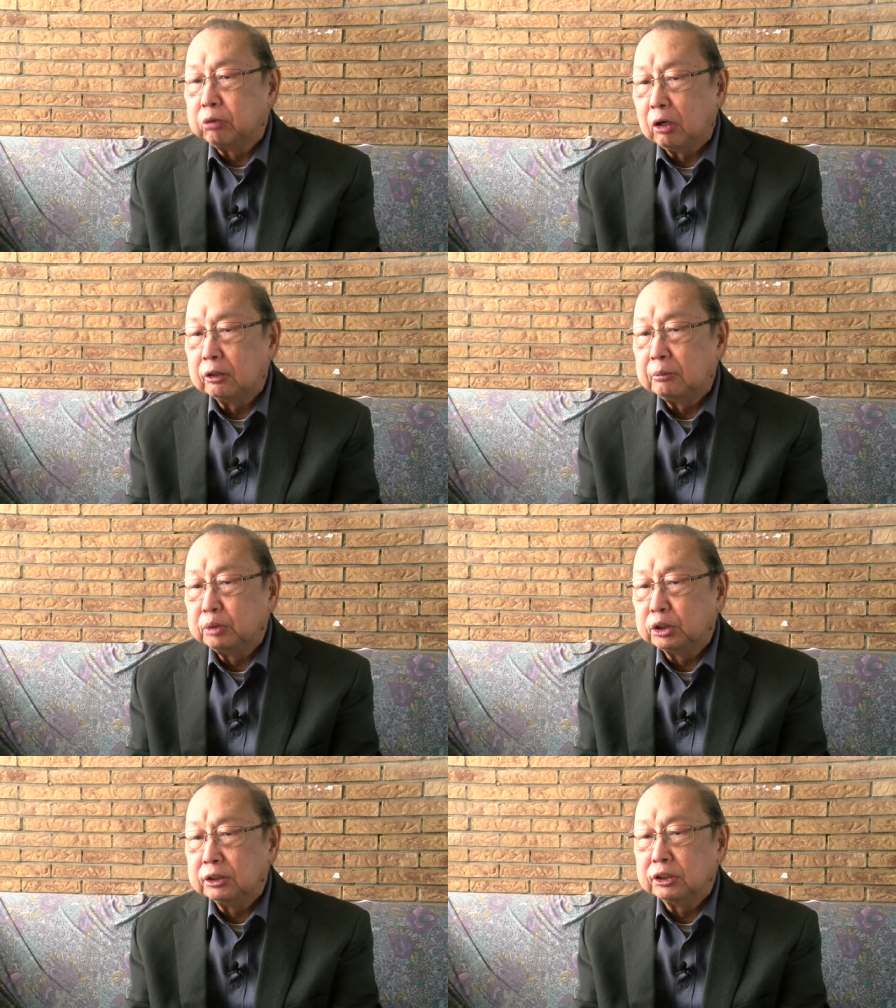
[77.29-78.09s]

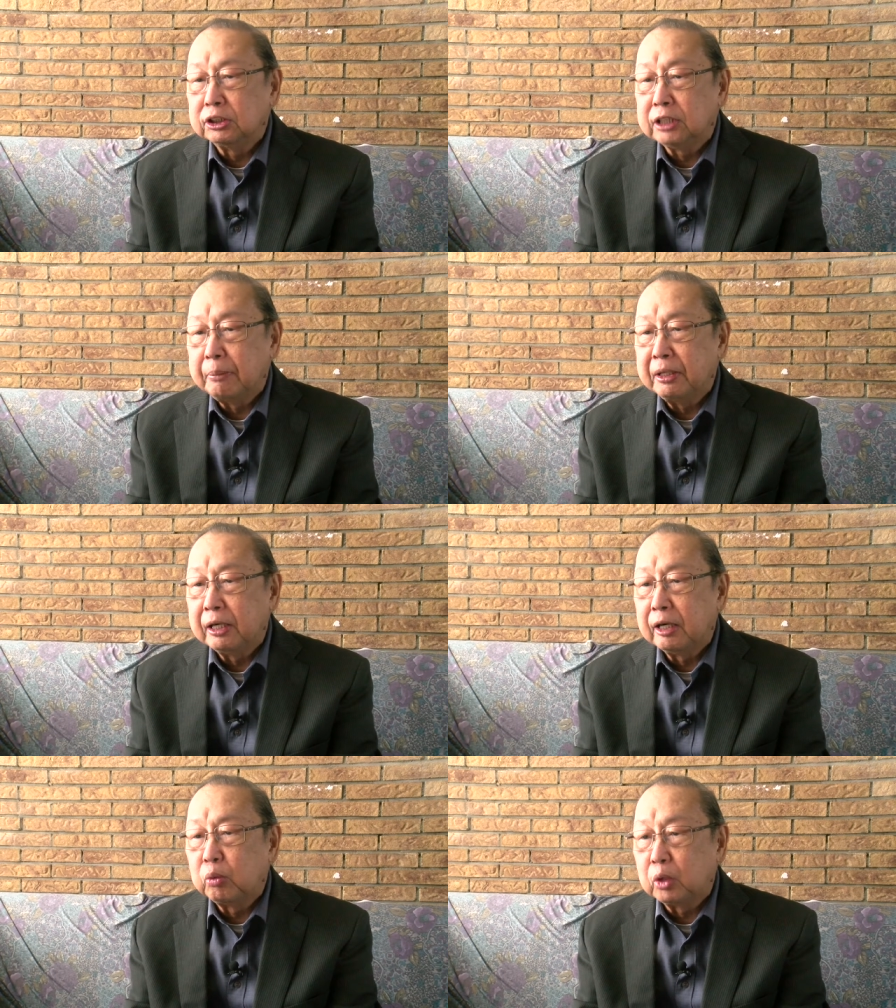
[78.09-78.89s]
forums, and
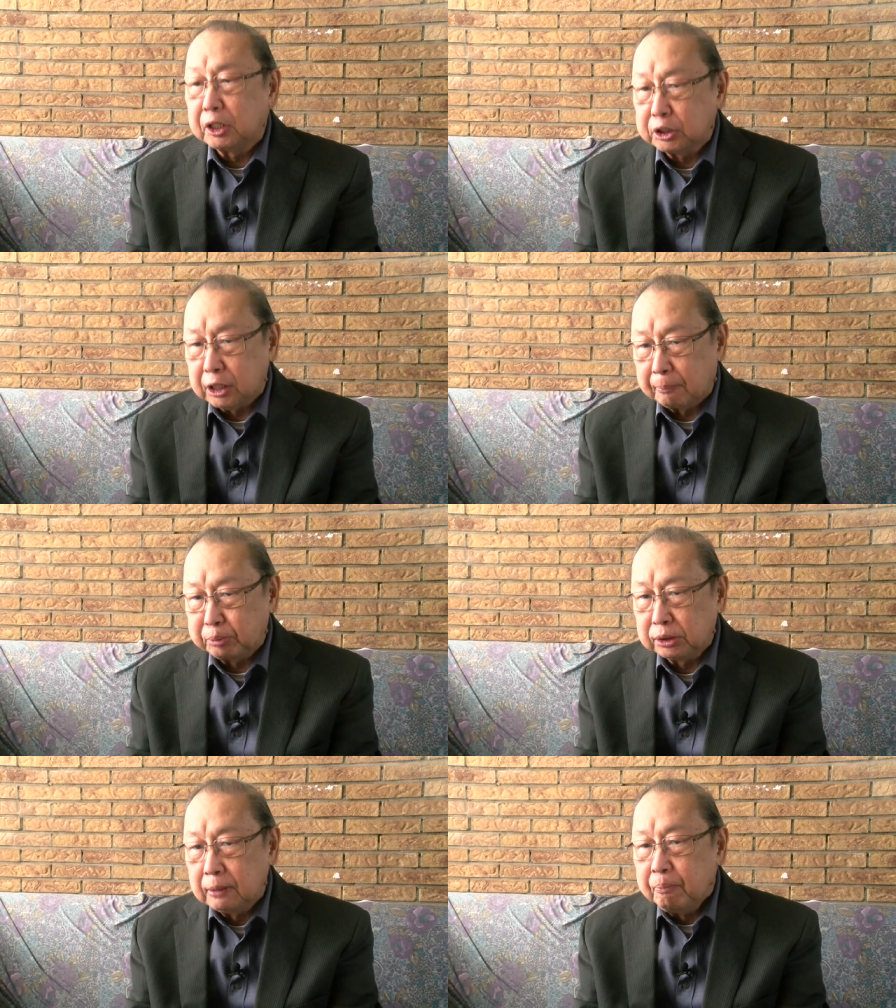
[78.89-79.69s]
seminar workshops